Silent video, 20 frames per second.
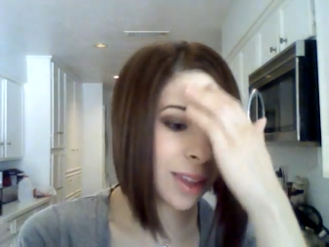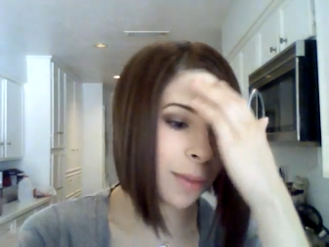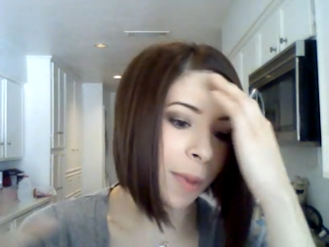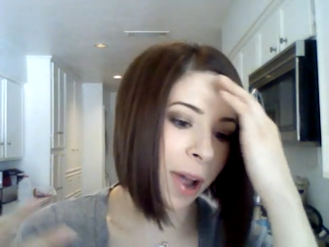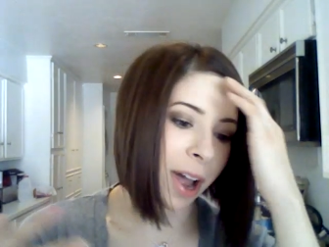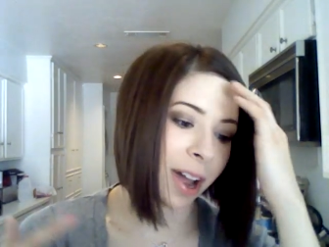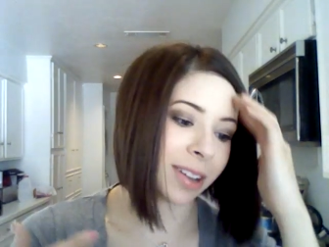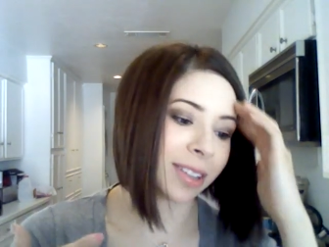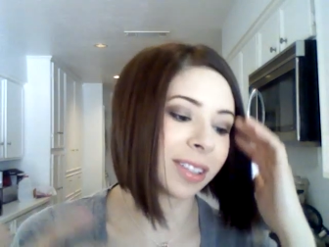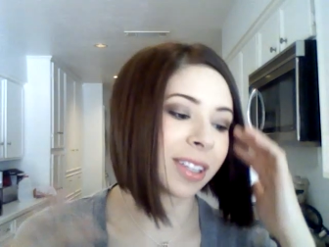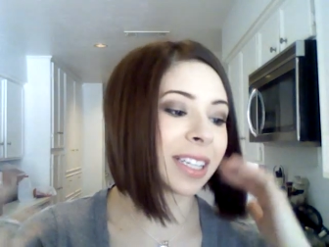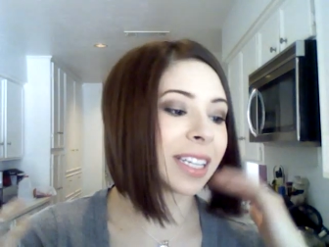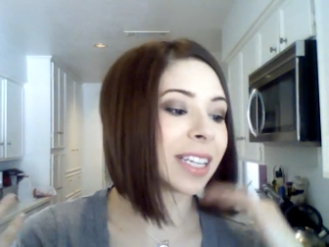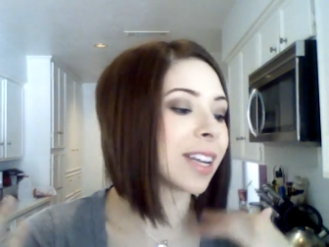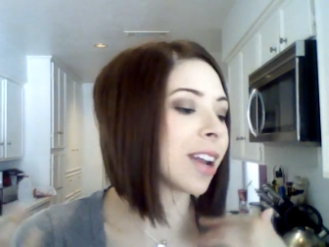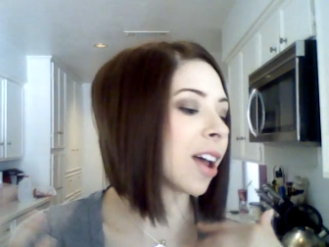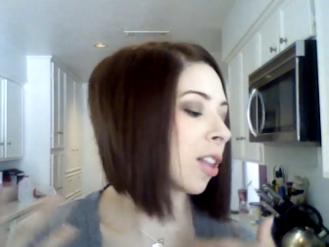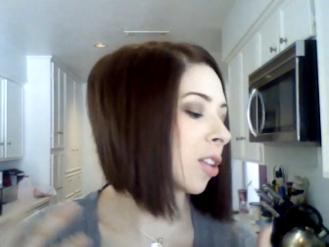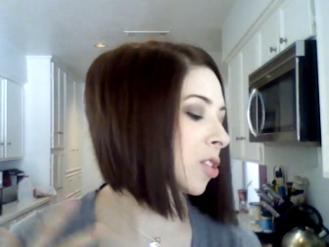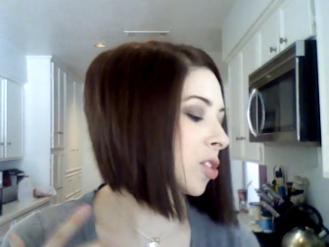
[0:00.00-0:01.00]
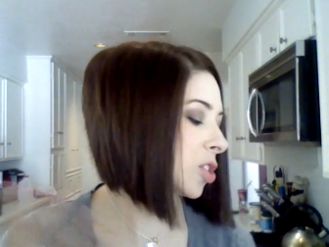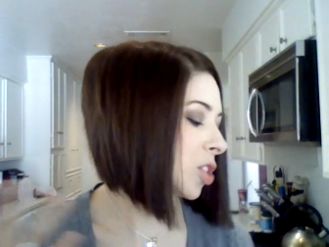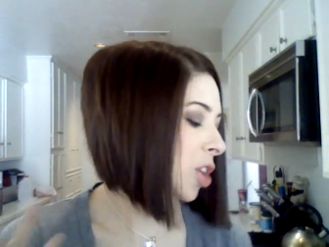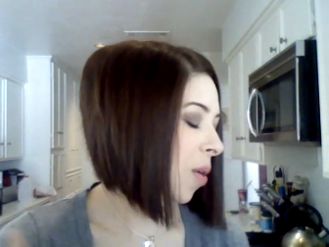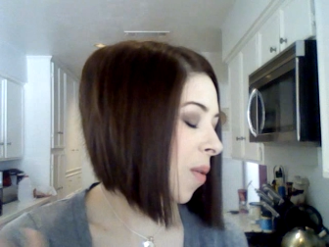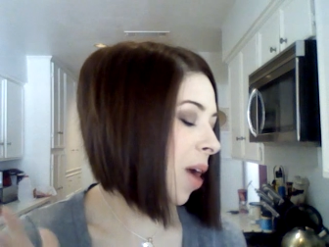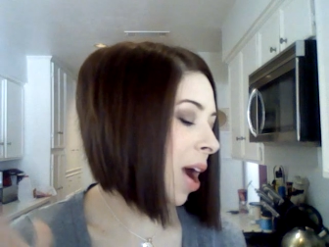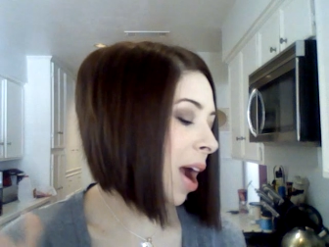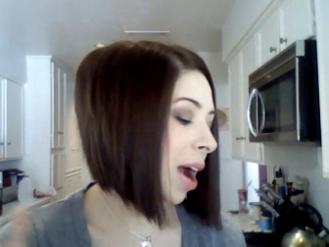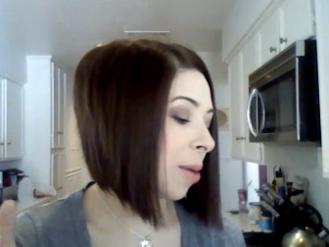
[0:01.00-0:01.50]
the, the $10.
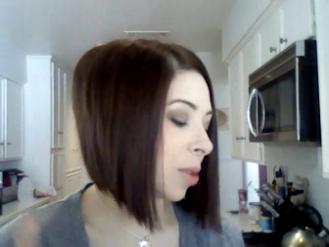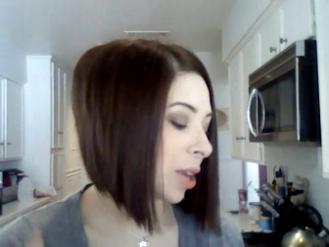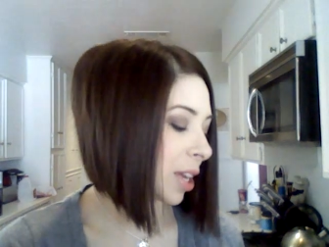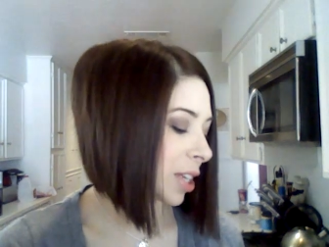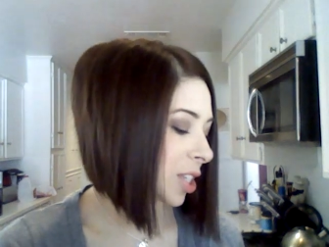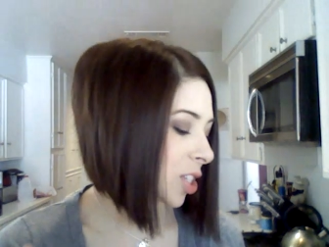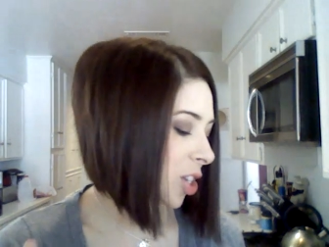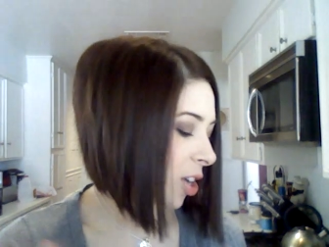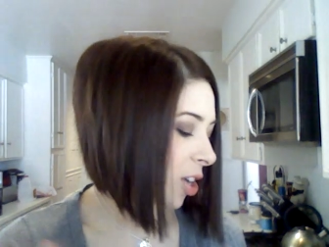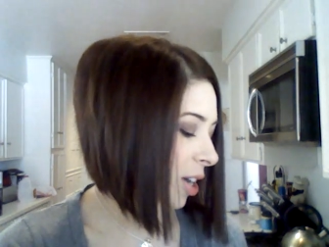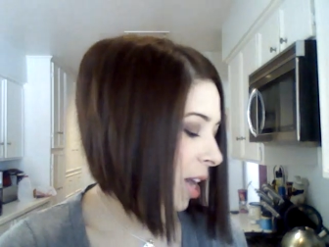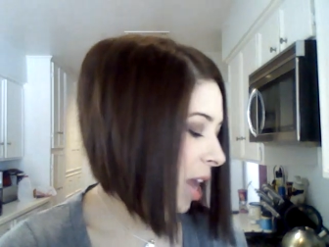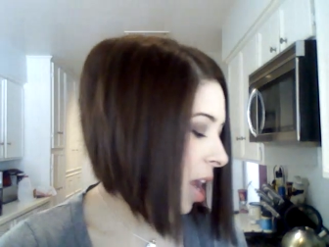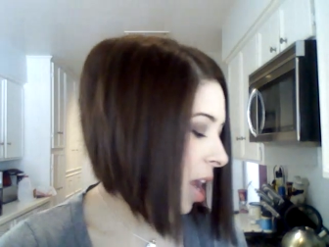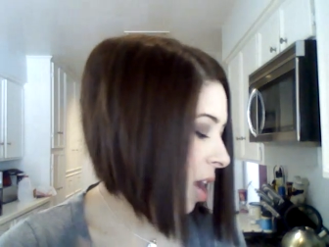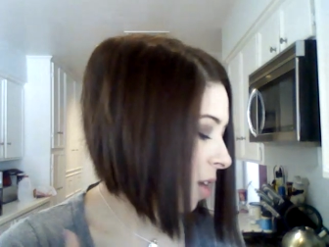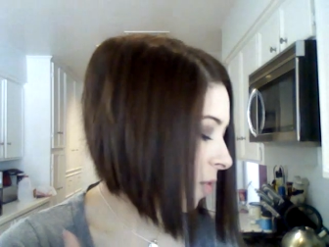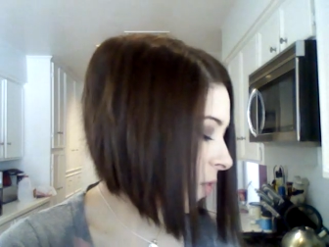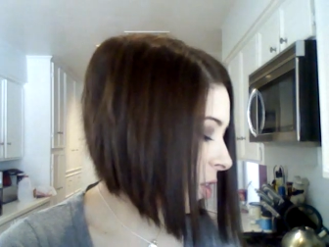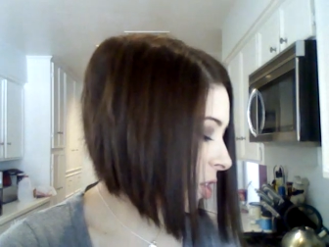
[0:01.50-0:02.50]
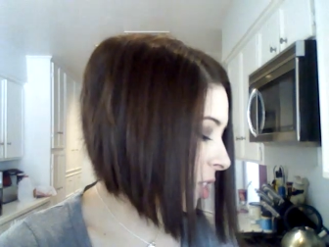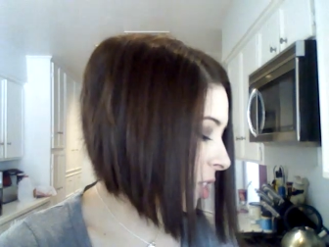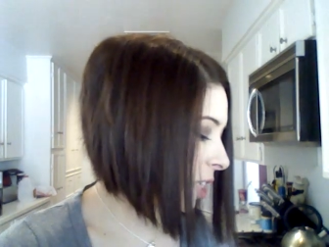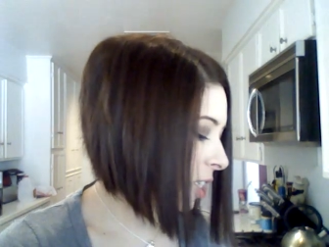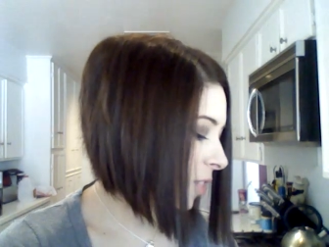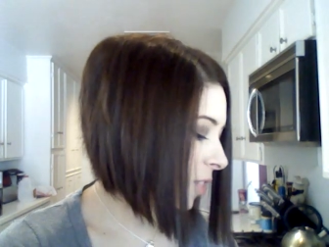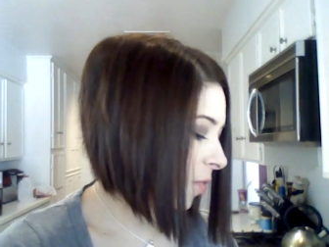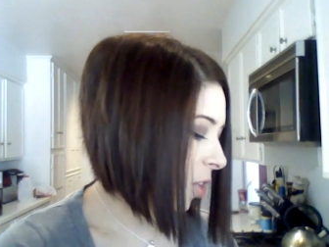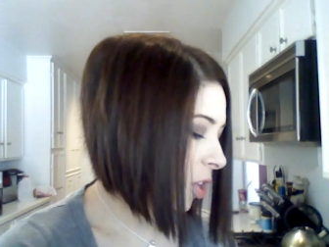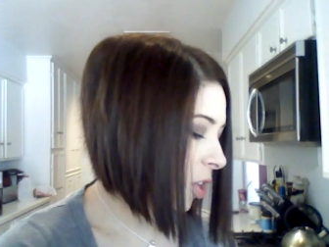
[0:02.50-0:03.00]
So I will get started. First
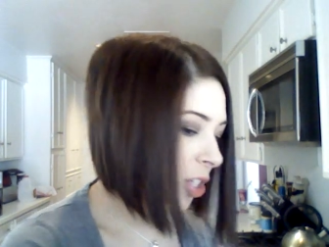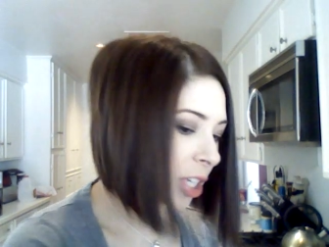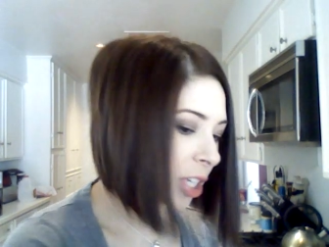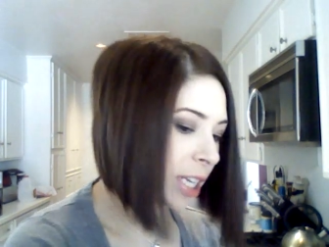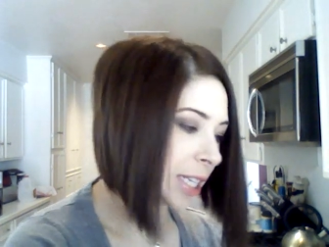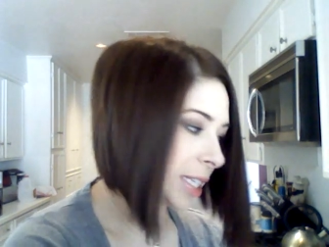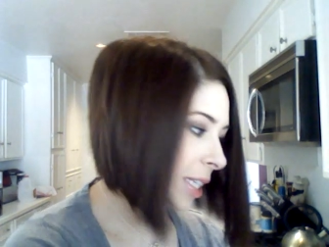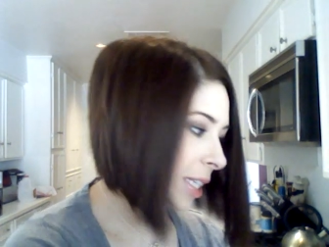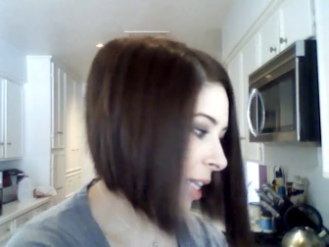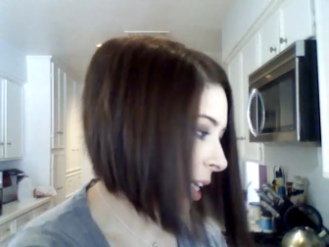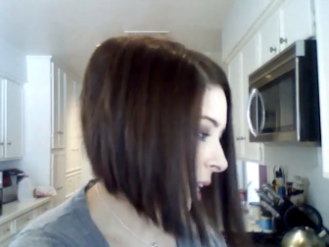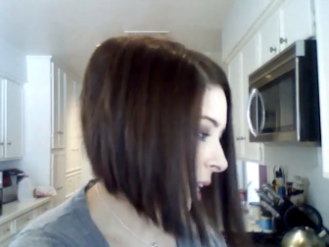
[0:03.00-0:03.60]
things first is